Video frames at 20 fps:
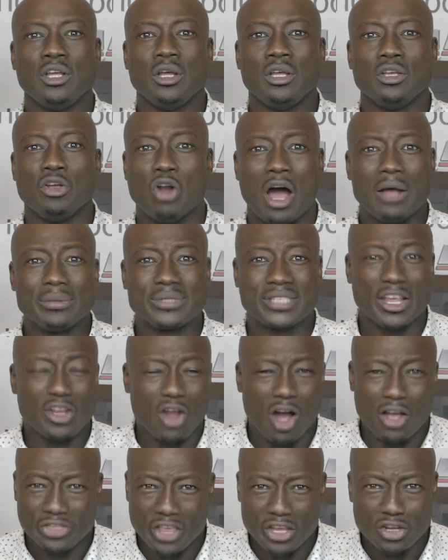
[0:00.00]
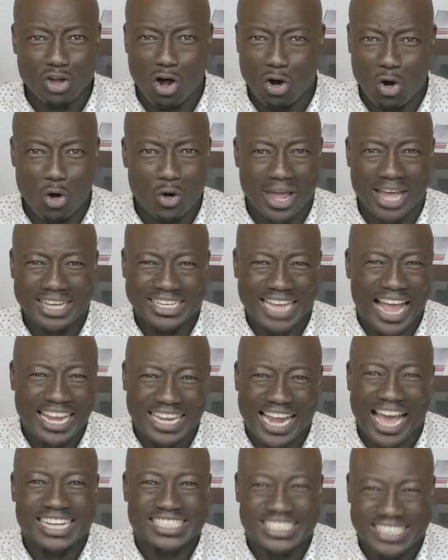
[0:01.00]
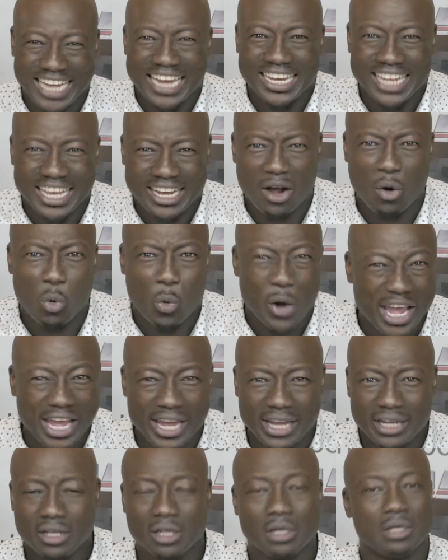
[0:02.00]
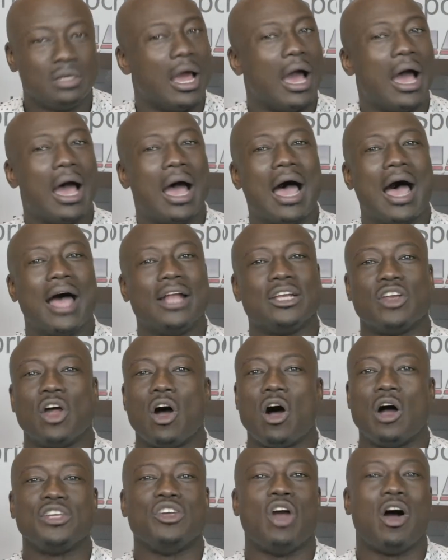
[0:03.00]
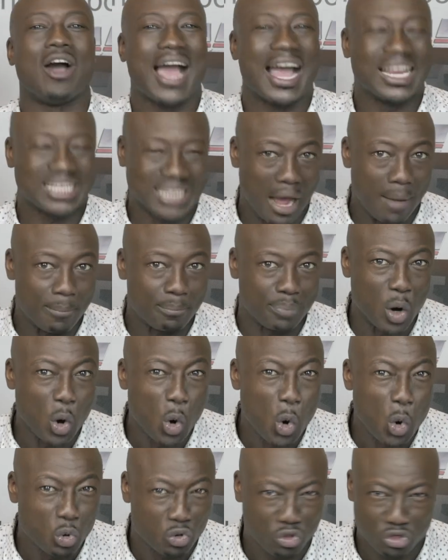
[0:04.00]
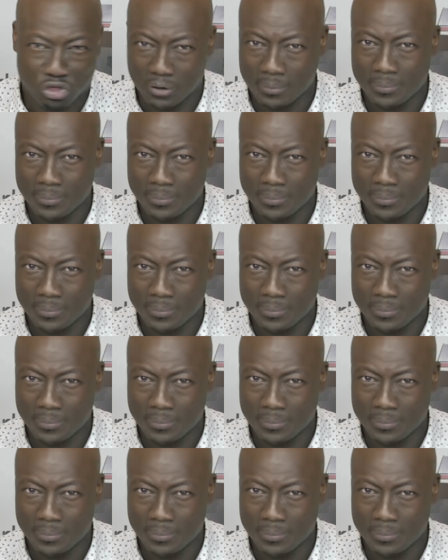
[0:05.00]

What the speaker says: You know what I'm saying? Y'all think y'all gonna get that nice indica weed? Nah, dog. Y'all got that booth.